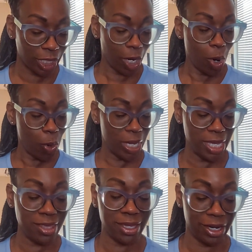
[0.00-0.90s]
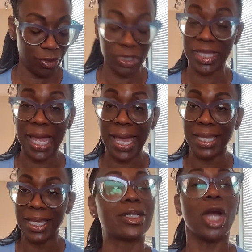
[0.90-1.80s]
go in there with that?
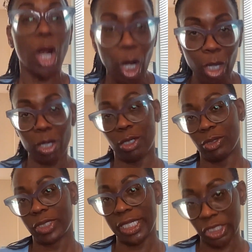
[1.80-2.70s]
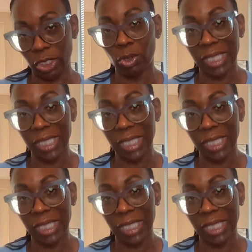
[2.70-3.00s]
Girl, get your